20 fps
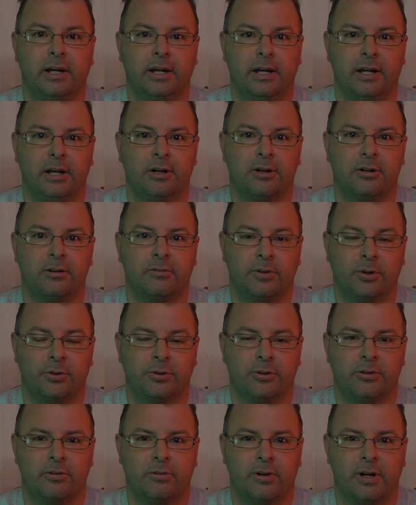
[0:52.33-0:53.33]
inner
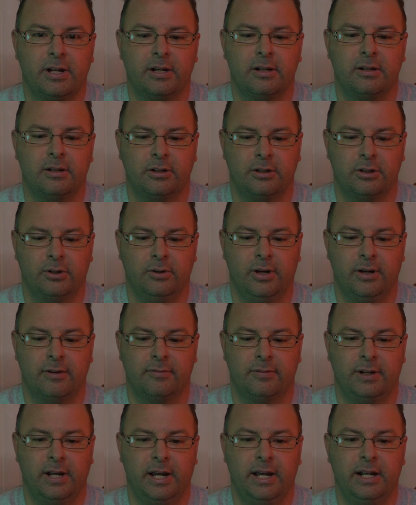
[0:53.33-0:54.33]
filter thread. You
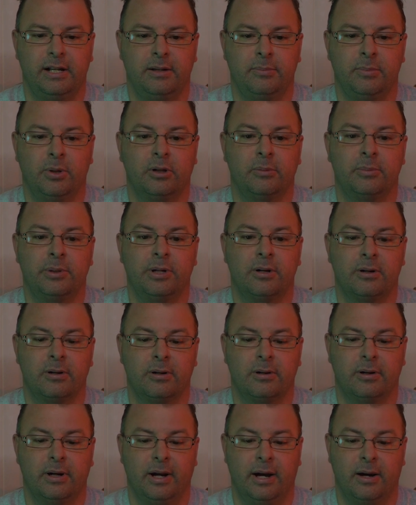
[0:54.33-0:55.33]
have an
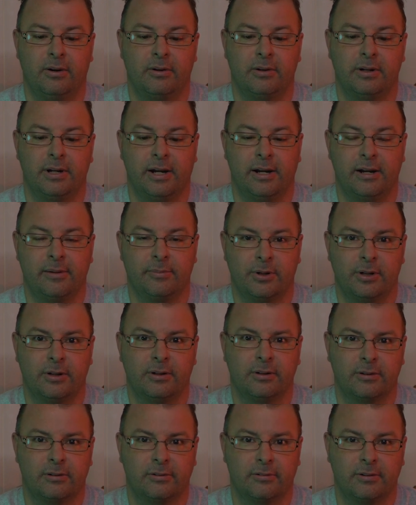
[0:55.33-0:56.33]
80mm outer
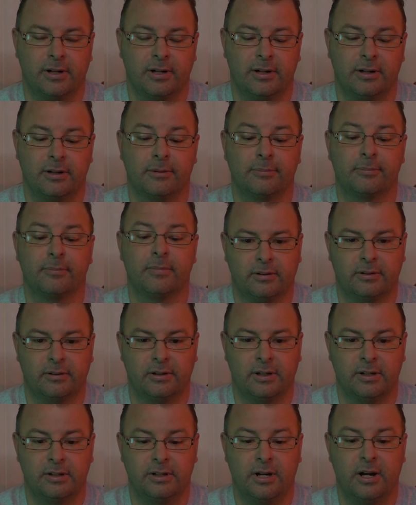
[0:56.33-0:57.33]
diameter right here.
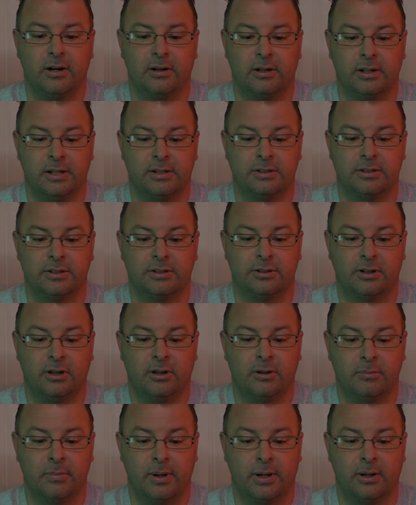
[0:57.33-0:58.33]
The entire lens is
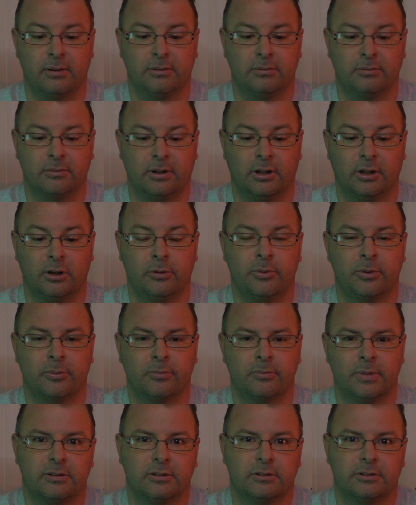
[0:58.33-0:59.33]
all metal,
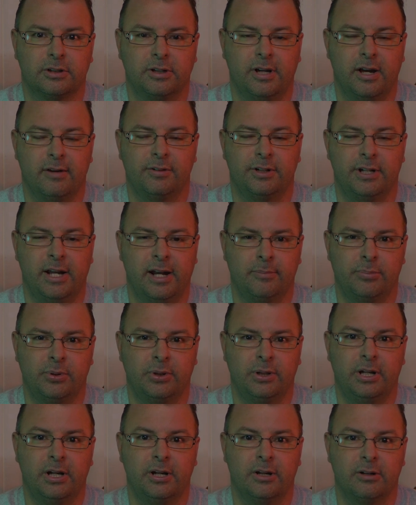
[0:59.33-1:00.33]
aluminum. So you have a
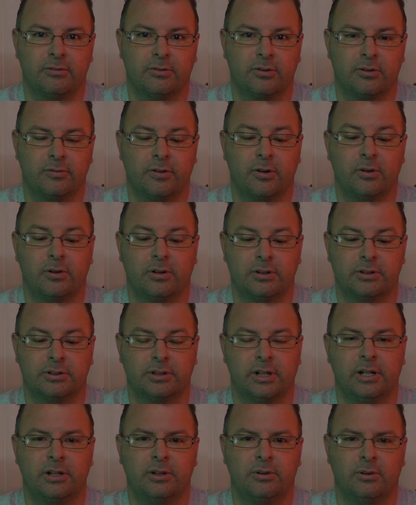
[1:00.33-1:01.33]
dampened gear for
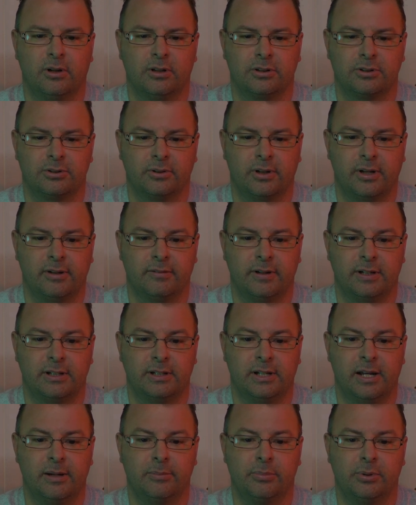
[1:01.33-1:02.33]
focus, and you also have a
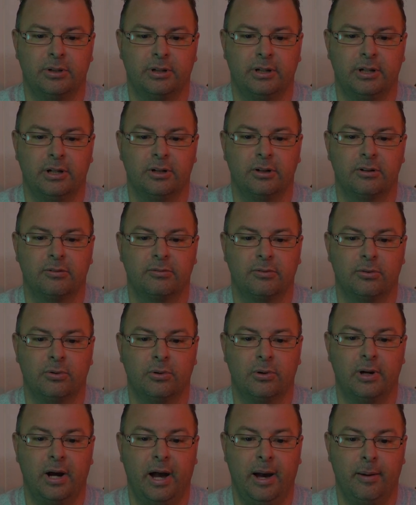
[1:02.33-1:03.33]
dampened gear
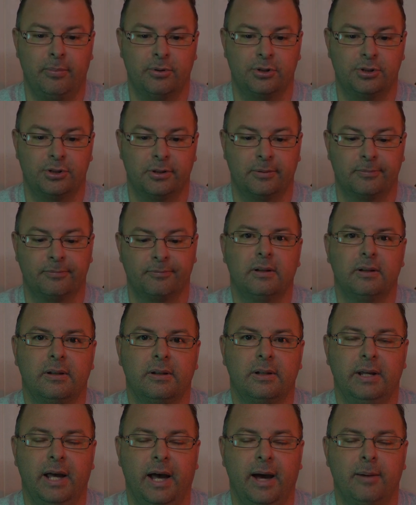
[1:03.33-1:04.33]
for aperture.
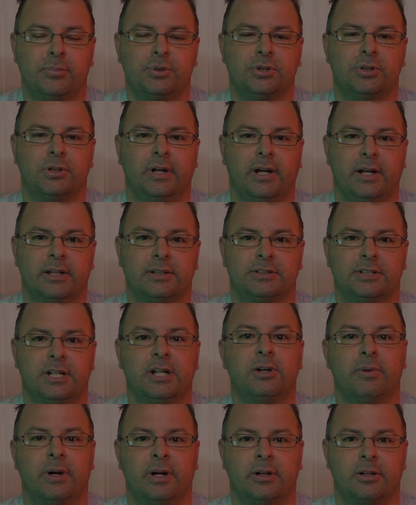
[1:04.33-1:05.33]
The aperture has
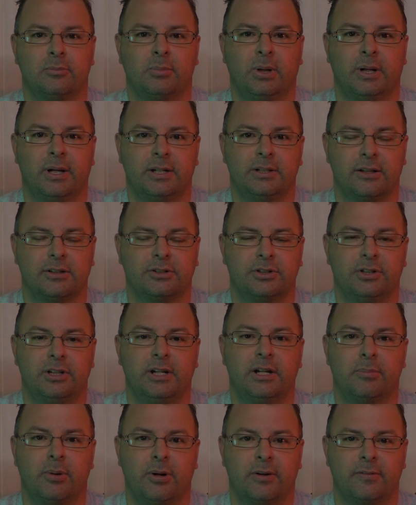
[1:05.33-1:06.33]
10 rounded blades, so you
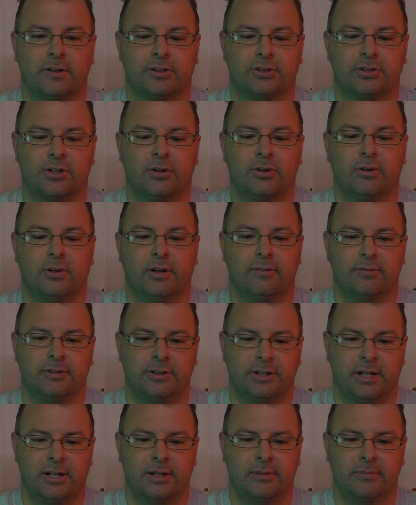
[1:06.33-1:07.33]
get a perfect circle every
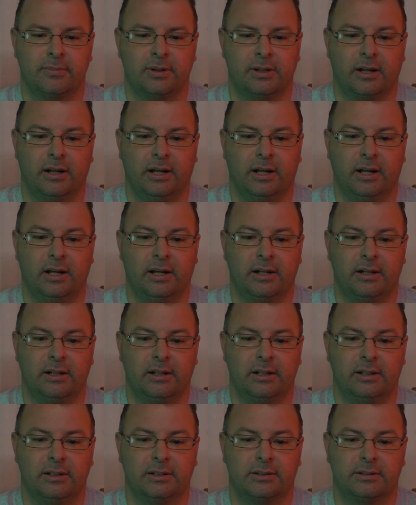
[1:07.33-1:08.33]
time, and
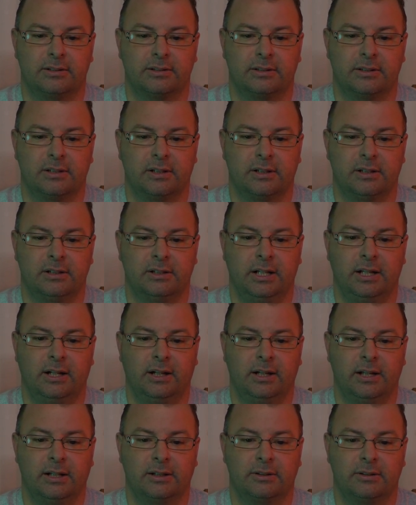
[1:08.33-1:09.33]
it's
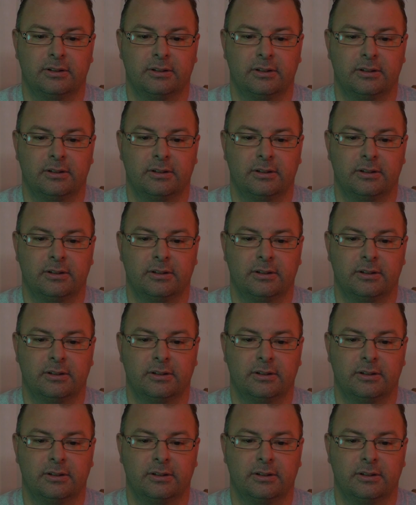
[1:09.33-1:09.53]
declicked.